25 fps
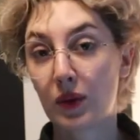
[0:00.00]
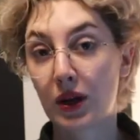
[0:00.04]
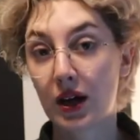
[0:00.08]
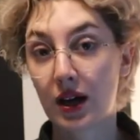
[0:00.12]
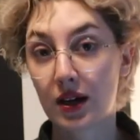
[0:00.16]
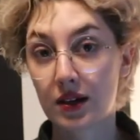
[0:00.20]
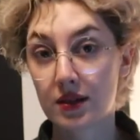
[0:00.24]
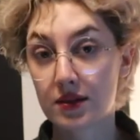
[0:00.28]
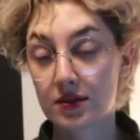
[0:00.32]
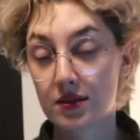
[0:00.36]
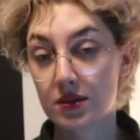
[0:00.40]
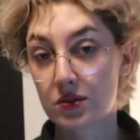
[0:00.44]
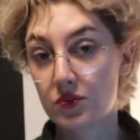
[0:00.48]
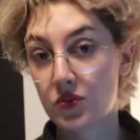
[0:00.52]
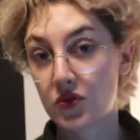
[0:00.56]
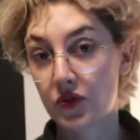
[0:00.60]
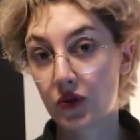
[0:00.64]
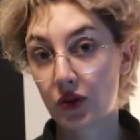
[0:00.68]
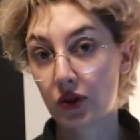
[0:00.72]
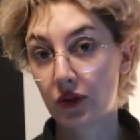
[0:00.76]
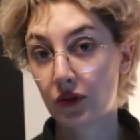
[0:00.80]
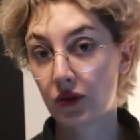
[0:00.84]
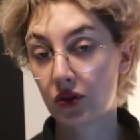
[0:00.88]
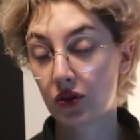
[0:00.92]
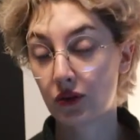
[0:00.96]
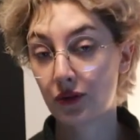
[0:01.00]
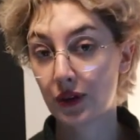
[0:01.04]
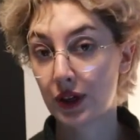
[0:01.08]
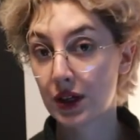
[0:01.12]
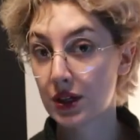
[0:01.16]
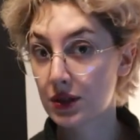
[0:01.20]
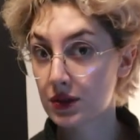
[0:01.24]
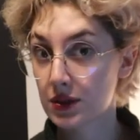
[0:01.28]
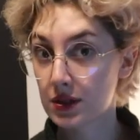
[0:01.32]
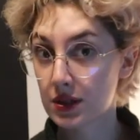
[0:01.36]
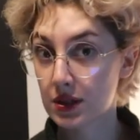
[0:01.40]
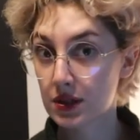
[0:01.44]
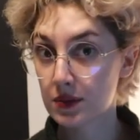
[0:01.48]
costumes for a few
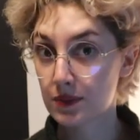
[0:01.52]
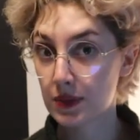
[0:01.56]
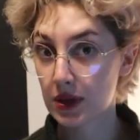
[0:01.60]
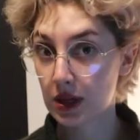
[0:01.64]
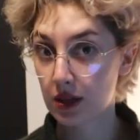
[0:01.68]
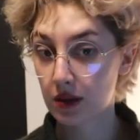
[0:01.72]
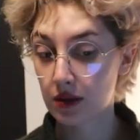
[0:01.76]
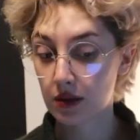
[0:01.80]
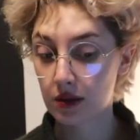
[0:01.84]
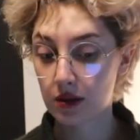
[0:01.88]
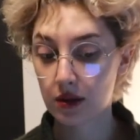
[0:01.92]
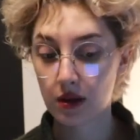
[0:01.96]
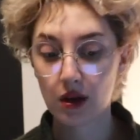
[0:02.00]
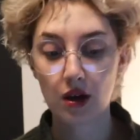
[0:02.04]
videos this month.